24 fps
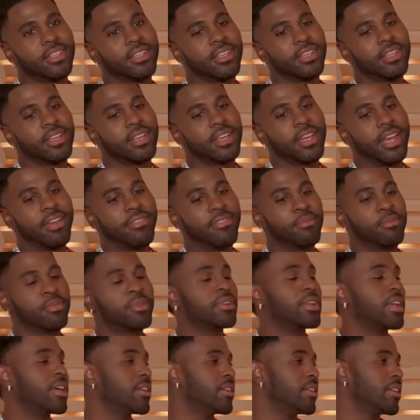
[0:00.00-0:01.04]
haven't put
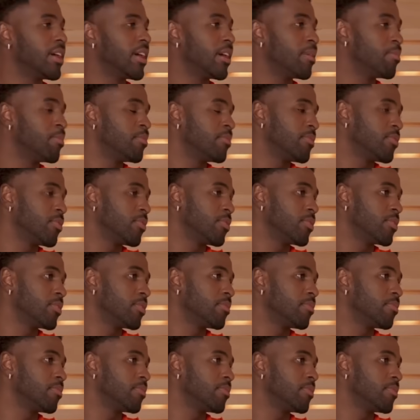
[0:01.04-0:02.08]
out an album for
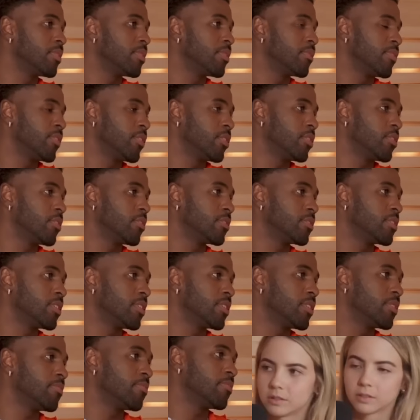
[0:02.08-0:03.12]
a very long
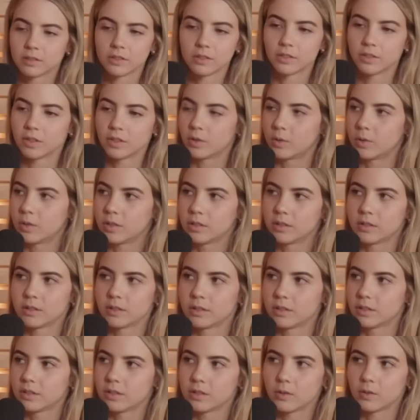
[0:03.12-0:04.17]
time. No
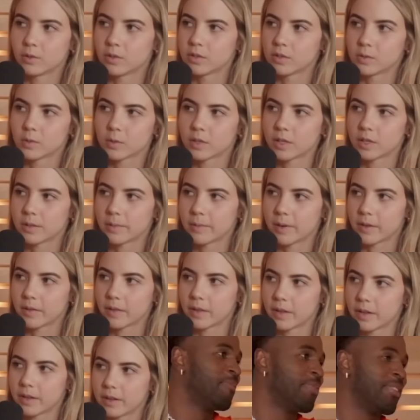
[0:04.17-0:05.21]
one's worried about
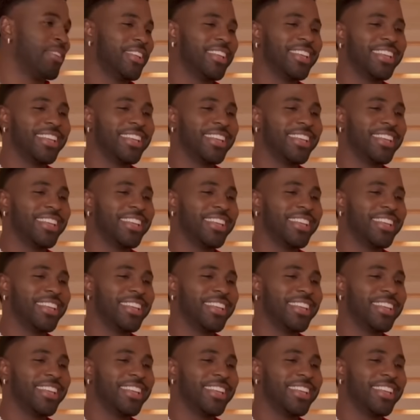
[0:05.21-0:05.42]
that.